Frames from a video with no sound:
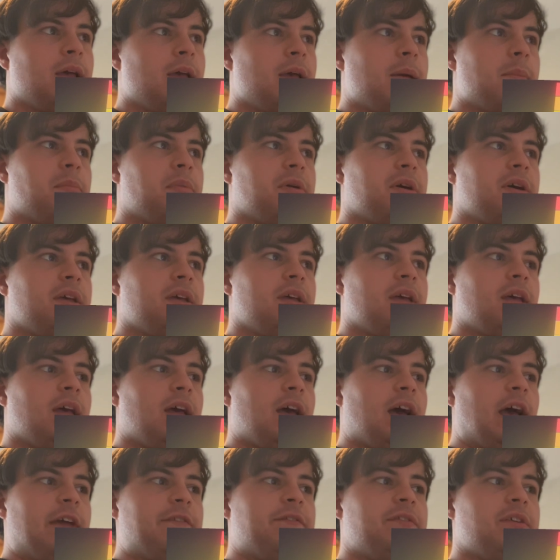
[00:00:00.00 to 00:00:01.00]
but
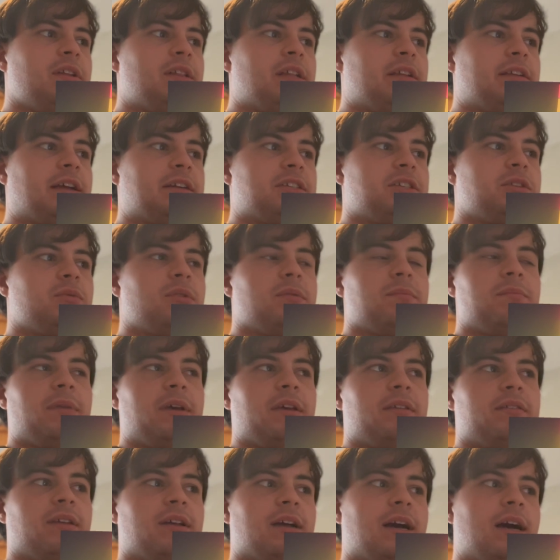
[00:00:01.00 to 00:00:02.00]
I feel like that's actually what
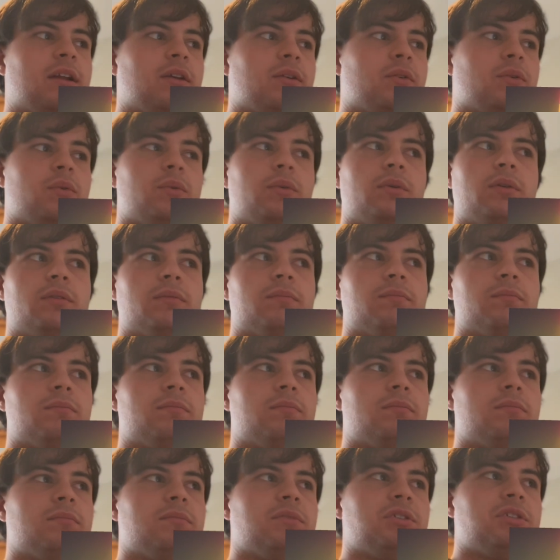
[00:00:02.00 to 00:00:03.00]
makes it kind of cool.
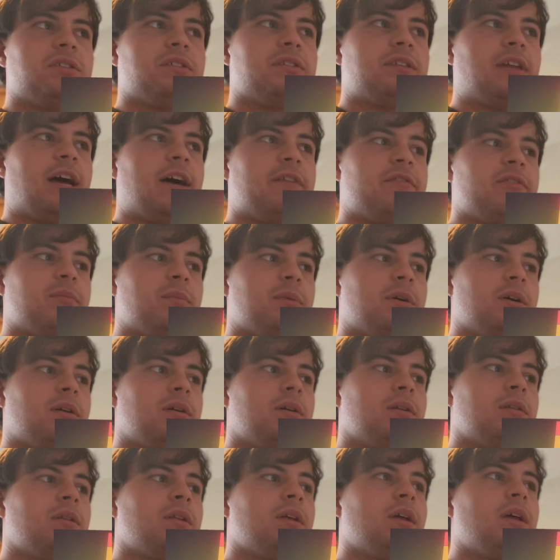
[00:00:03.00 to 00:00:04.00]
Just have them
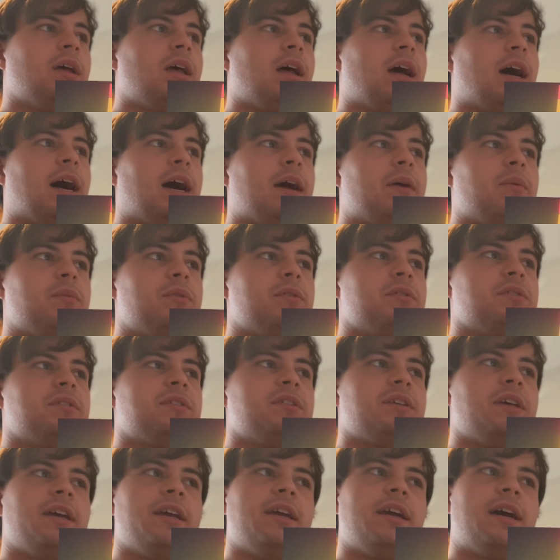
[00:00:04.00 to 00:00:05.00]
all. I will
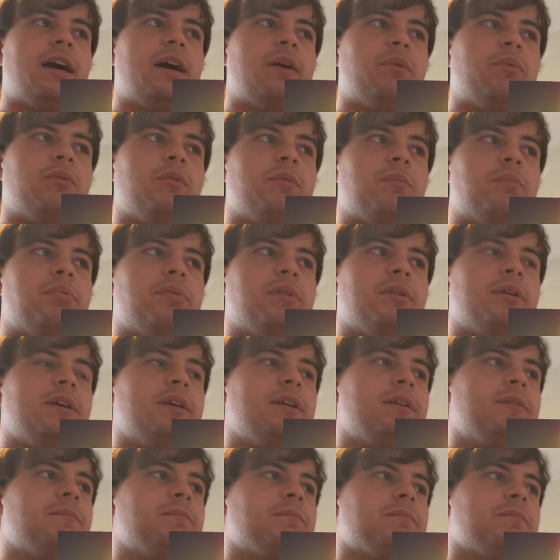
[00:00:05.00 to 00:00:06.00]
say I will
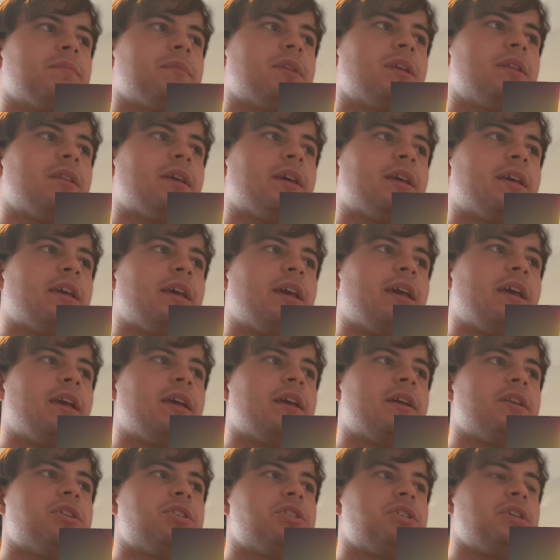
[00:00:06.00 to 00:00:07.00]
put the
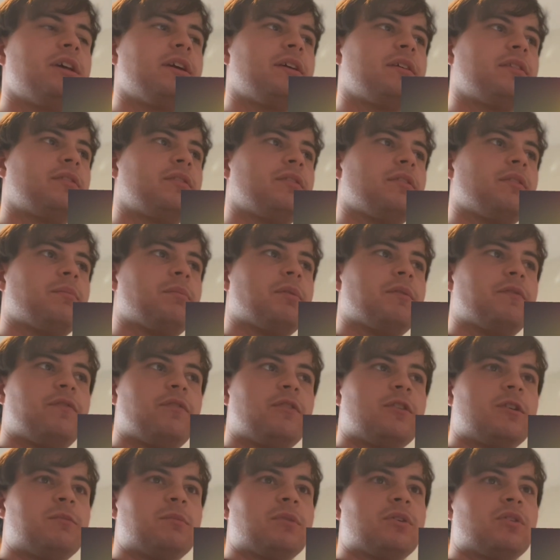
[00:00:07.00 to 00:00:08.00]
King and Chicks
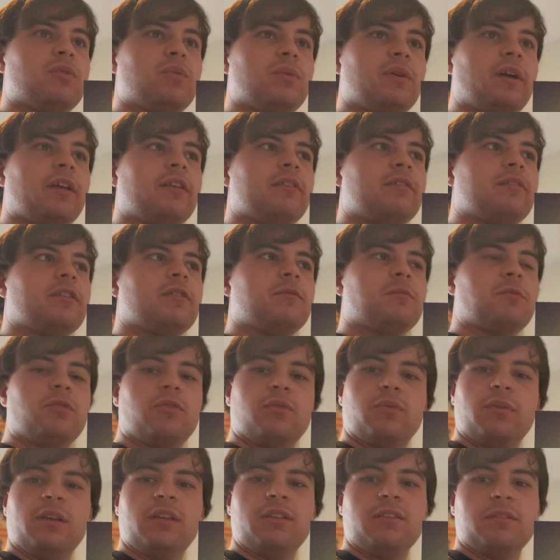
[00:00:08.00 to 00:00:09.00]
before McQueen's because
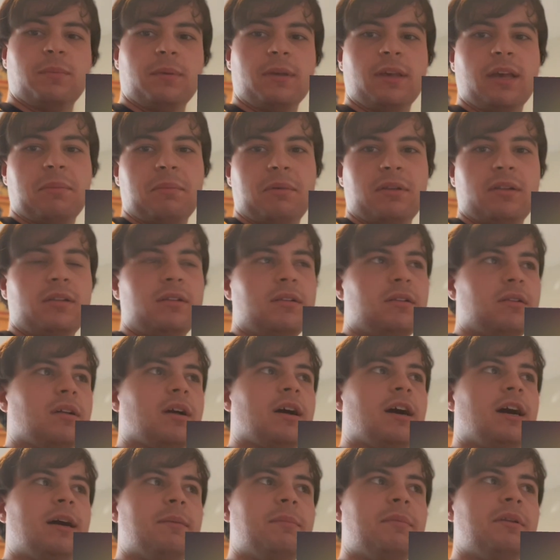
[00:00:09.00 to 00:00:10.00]
McQueen's became a little
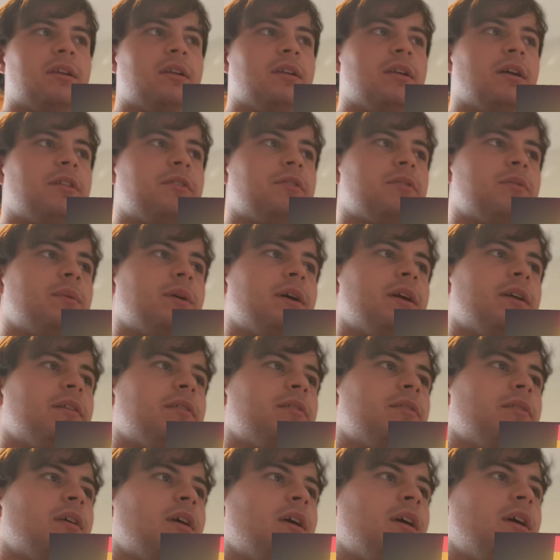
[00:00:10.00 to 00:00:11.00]
common in other
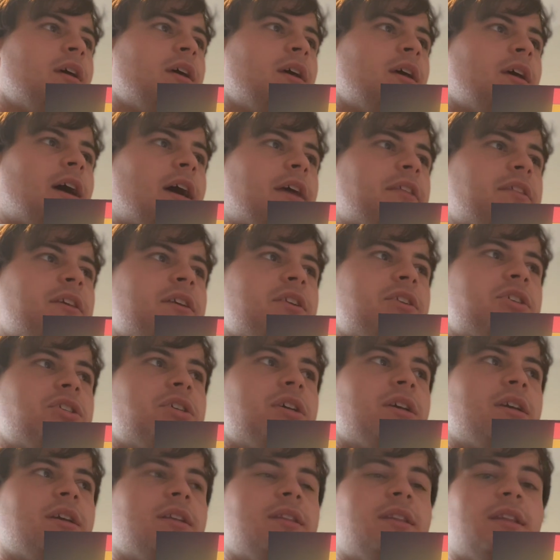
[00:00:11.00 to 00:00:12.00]
ways. I think
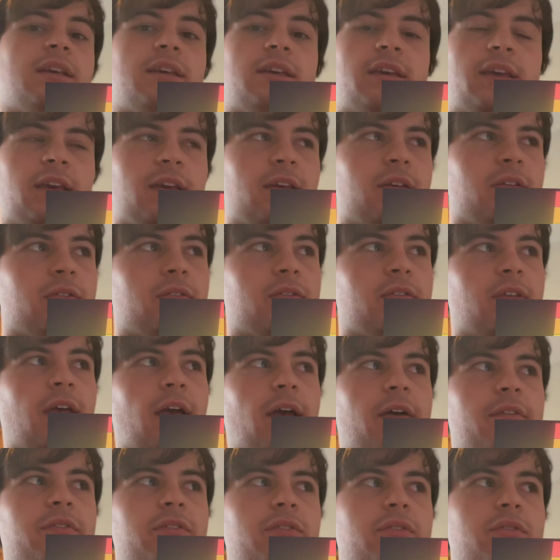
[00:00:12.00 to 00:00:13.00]
Chick and the Kings
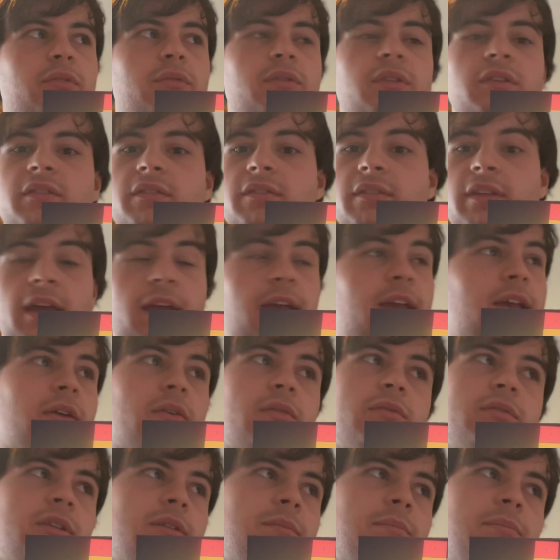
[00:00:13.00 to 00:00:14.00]
have, to this day,
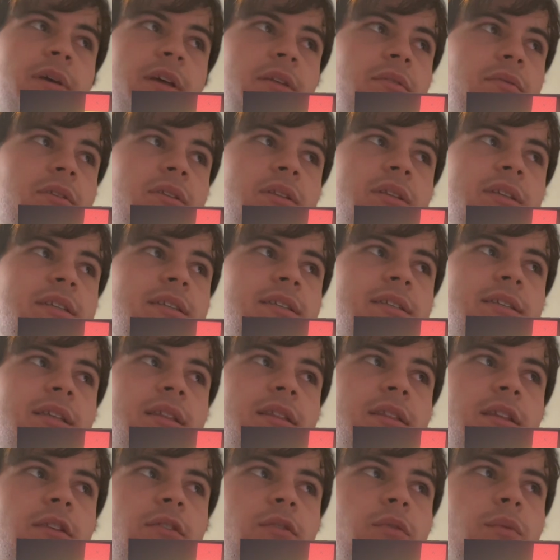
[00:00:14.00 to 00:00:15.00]
only been released
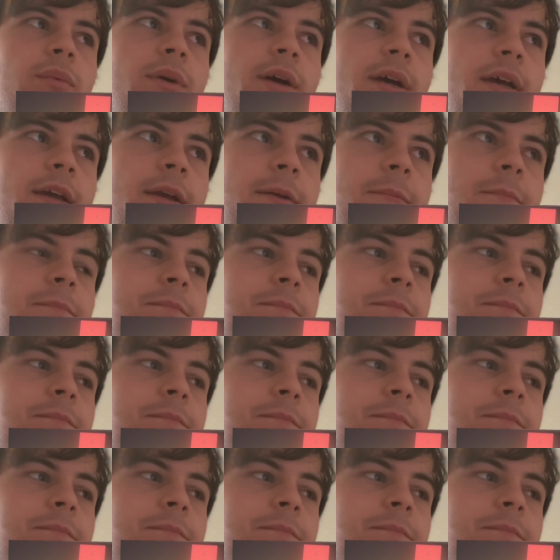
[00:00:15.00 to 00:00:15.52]
in this way.